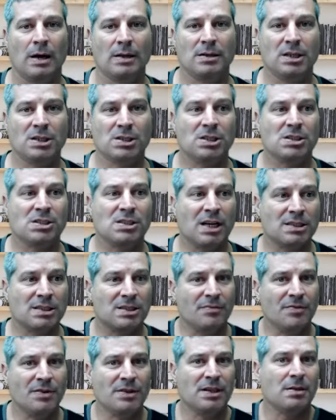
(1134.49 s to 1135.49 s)
This is not
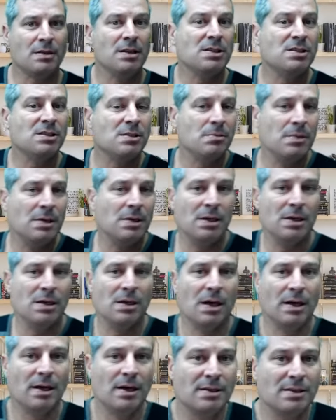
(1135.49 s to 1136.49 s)
something that needs to be,
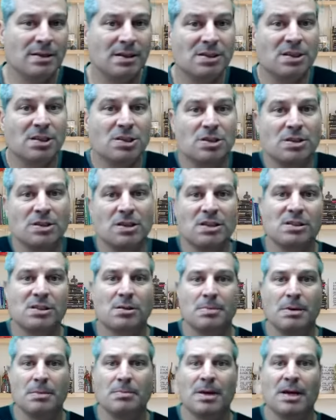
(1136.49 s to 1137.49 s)
a decision needs
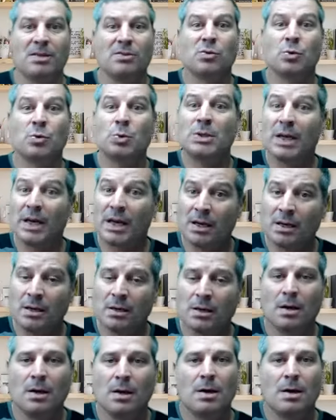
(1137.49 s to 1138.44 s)
to be made today,